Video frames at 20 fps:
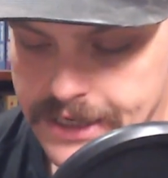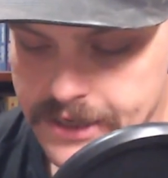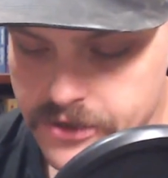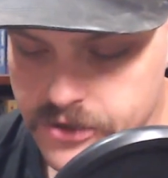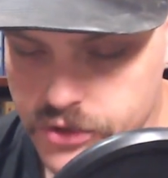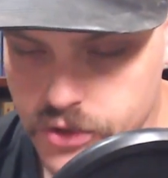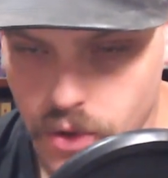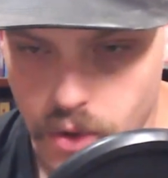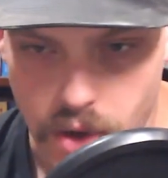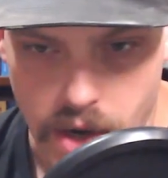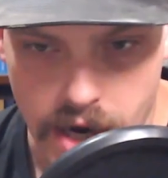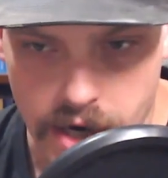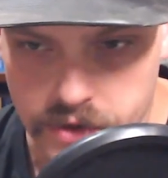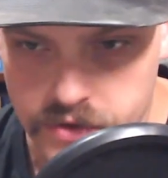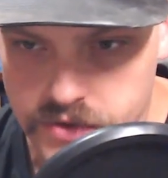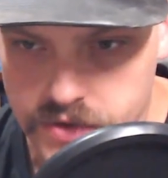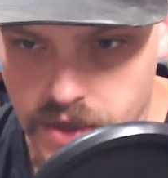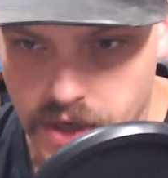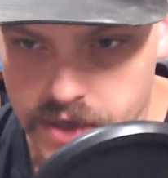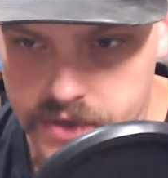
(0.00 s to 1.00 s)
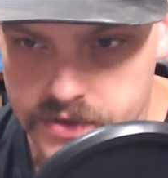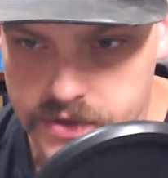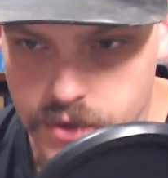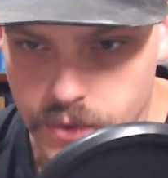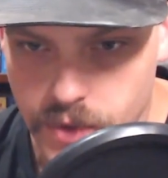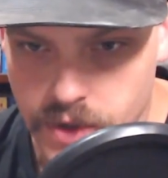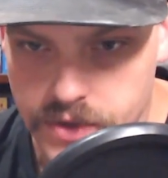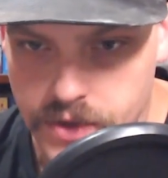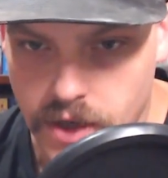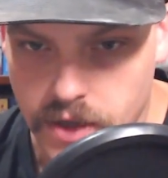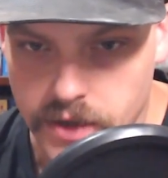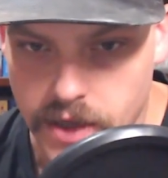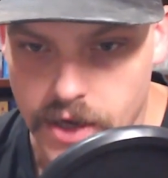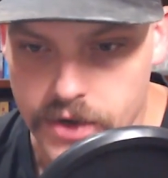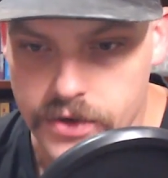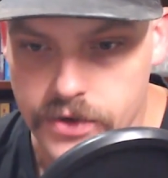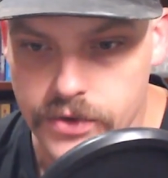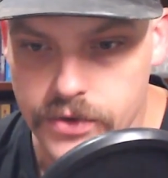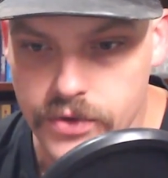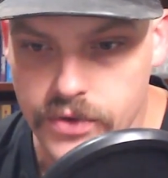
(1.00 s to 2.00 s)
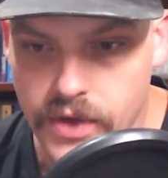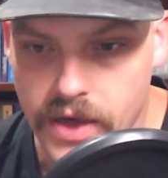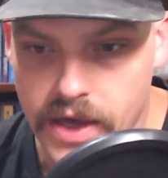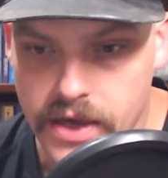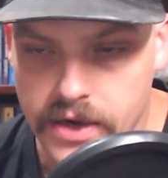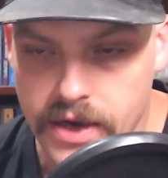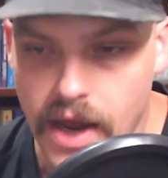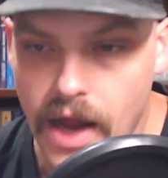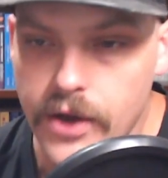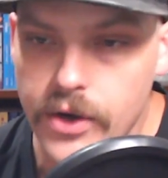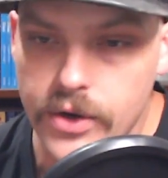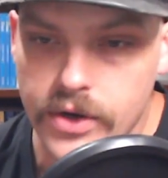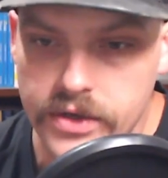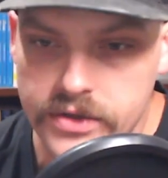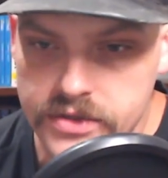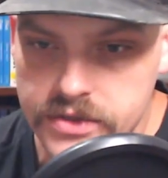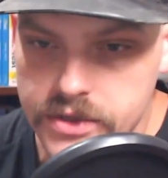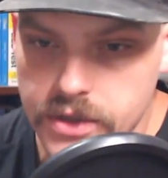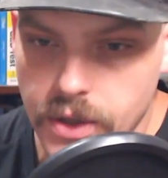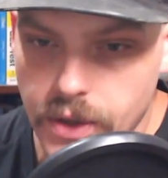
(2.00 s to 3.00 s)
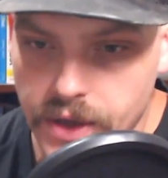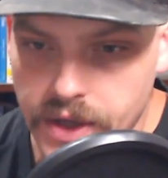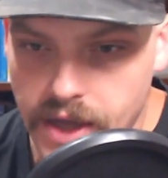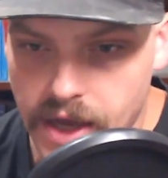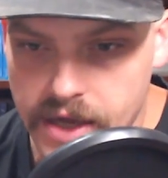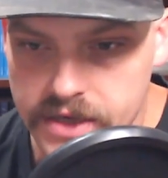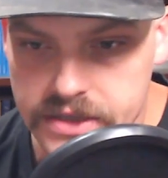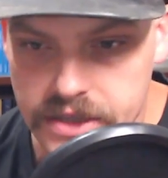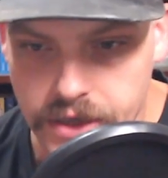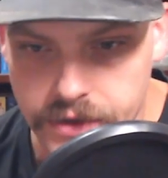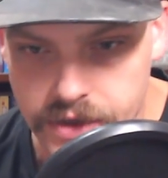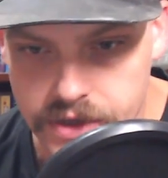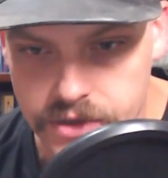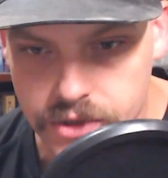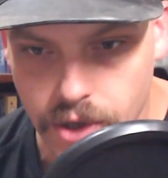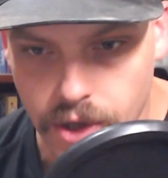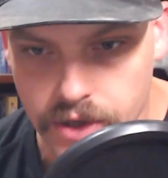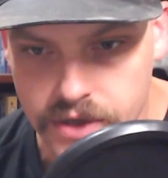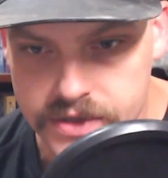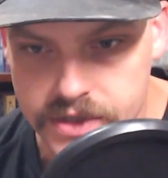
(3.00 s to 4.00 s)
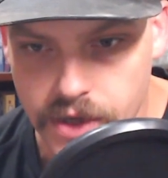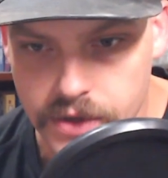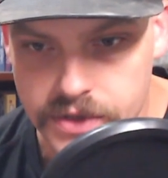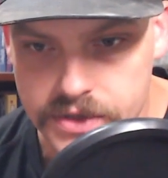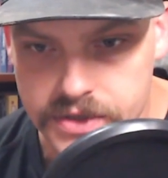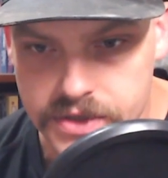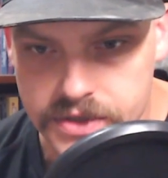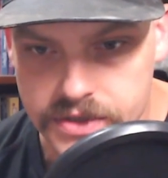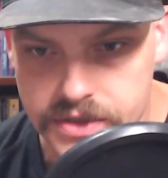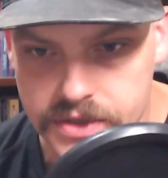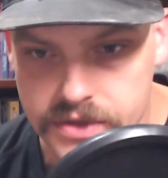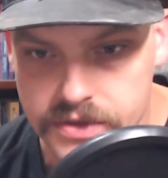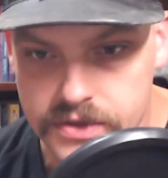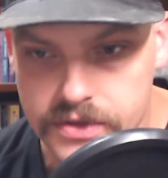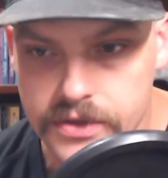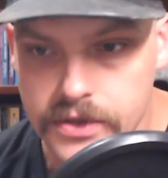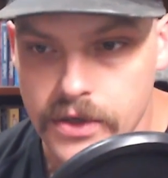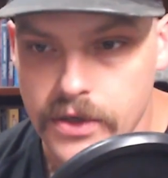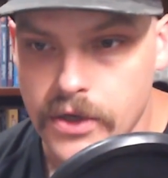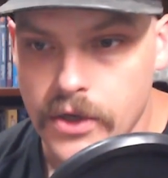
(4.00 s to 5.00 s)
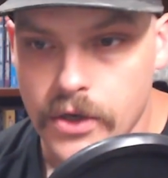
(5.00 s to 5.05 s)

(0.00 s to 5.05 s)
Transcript: So, iron sights and a red dot allow you to do that, and you can still engage area targets out at distance.